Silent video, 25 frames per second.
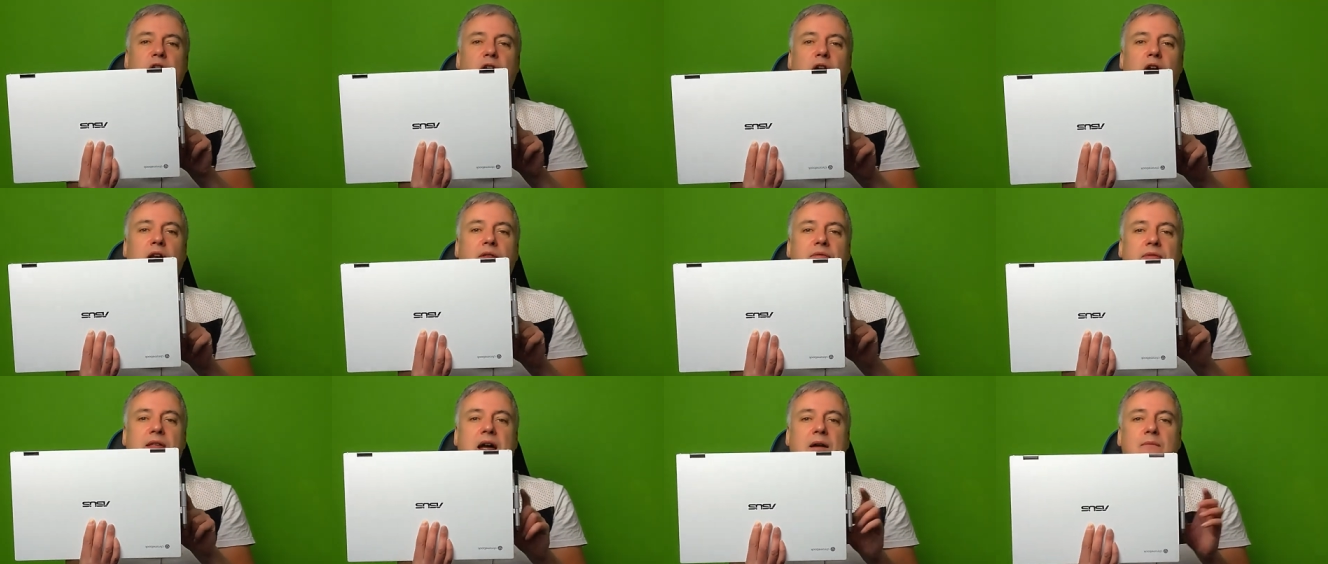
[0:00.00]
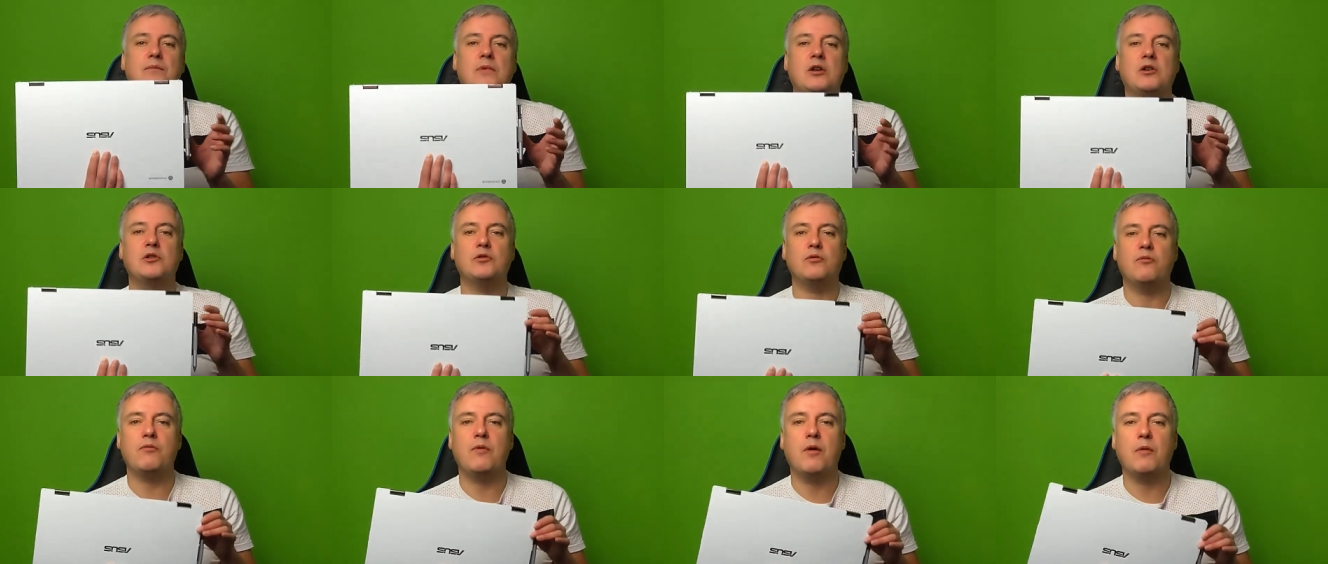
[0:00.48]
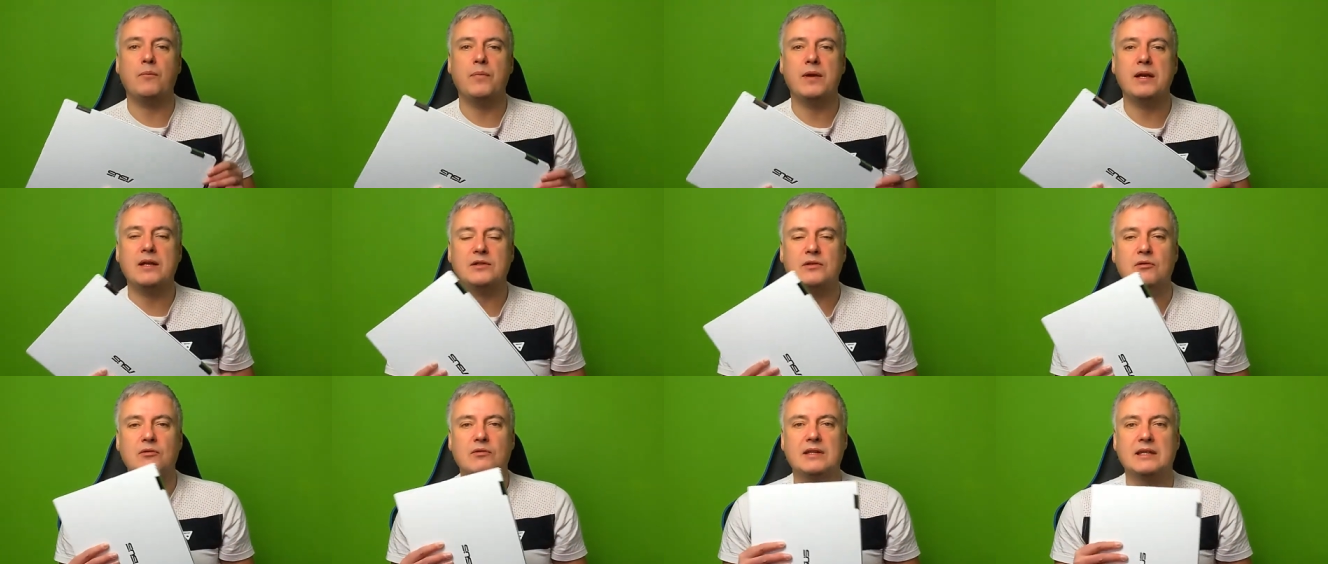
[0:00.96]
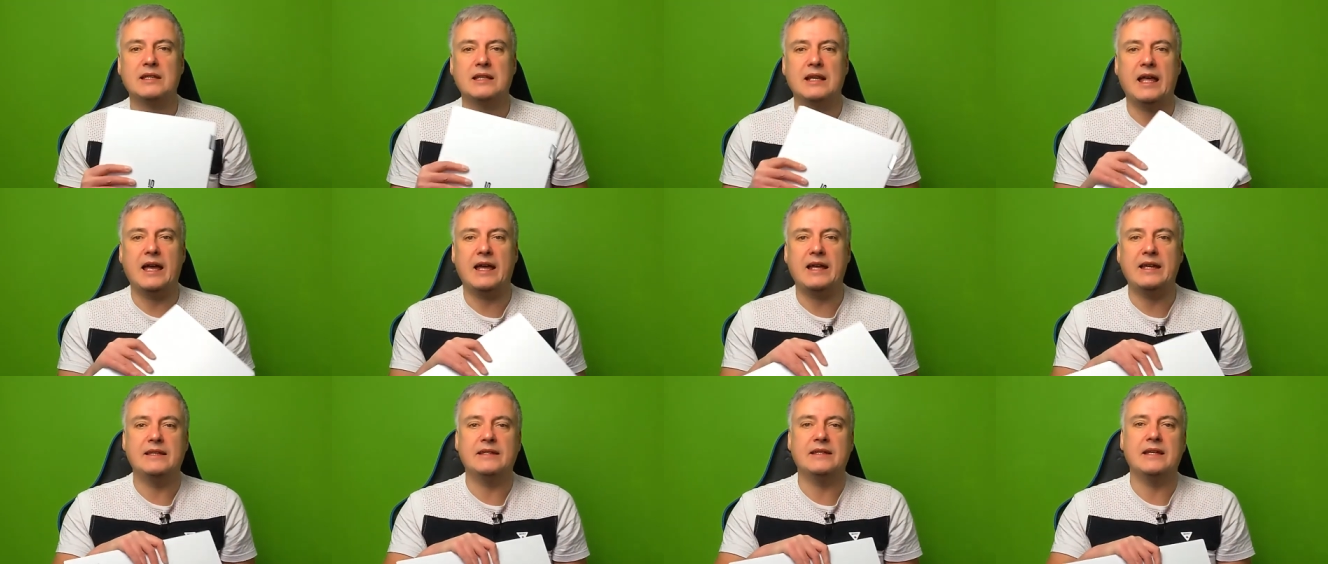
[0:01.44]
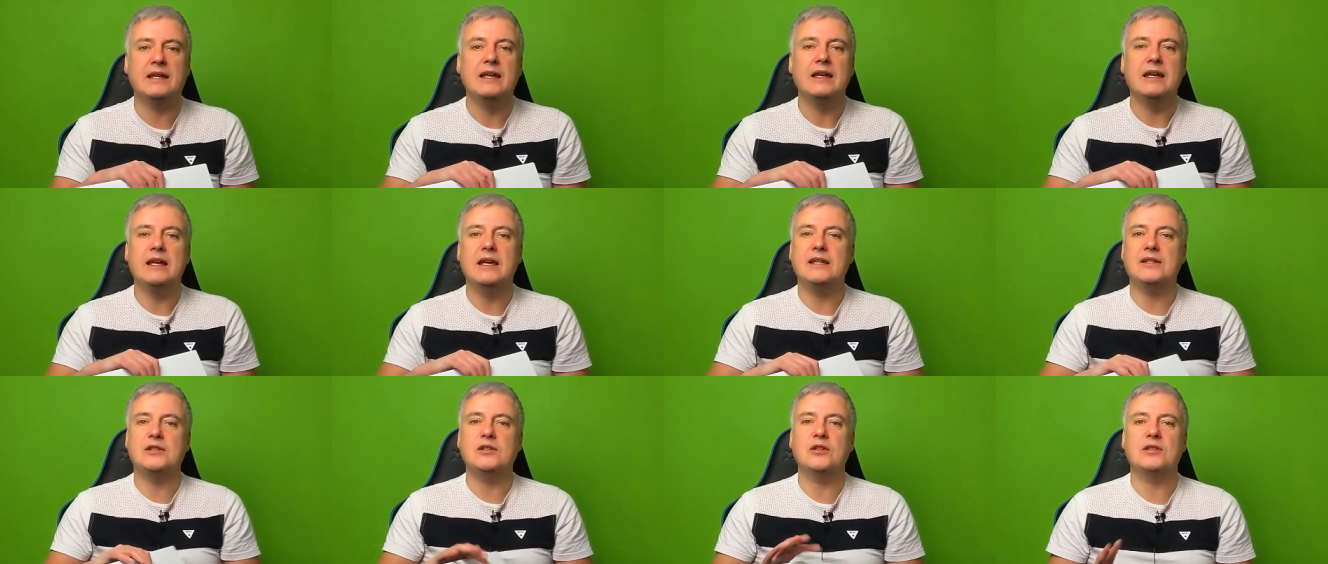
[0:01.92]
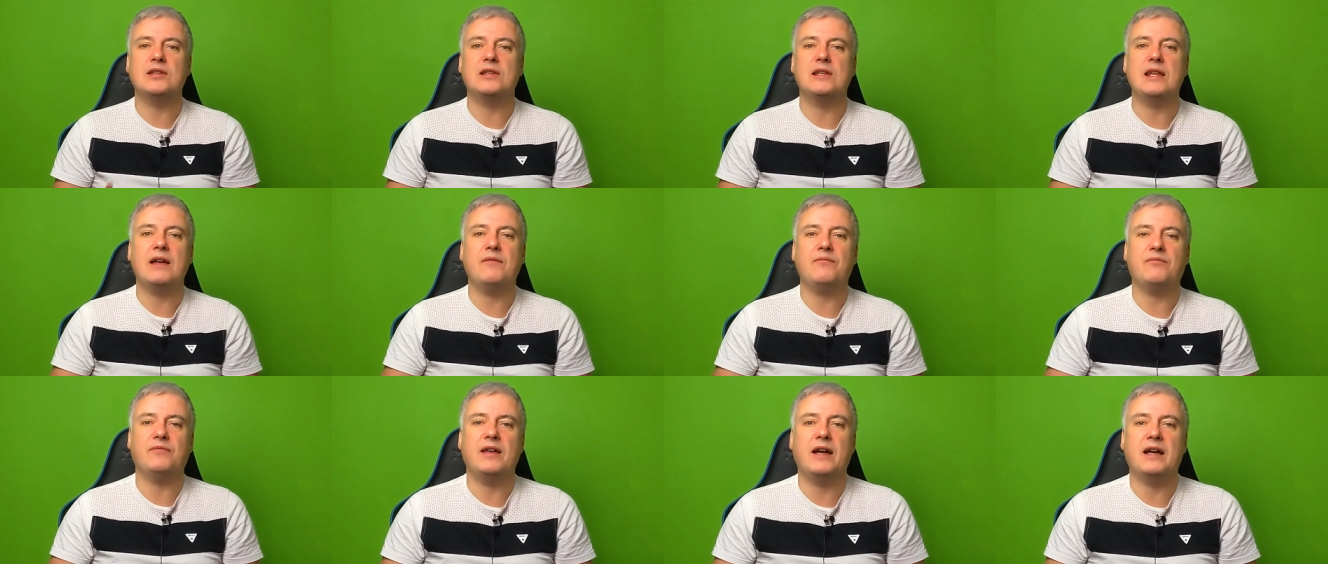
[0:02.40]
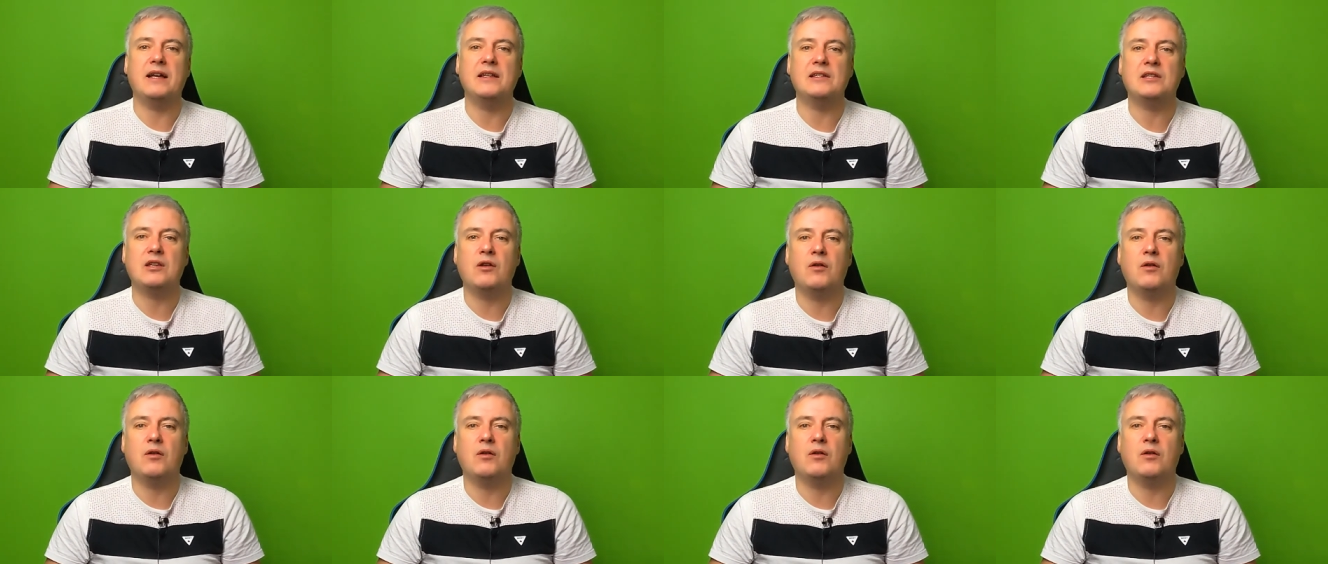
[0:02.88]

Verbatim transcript: I like that, because with my Pixel Slate, it doesn't have that.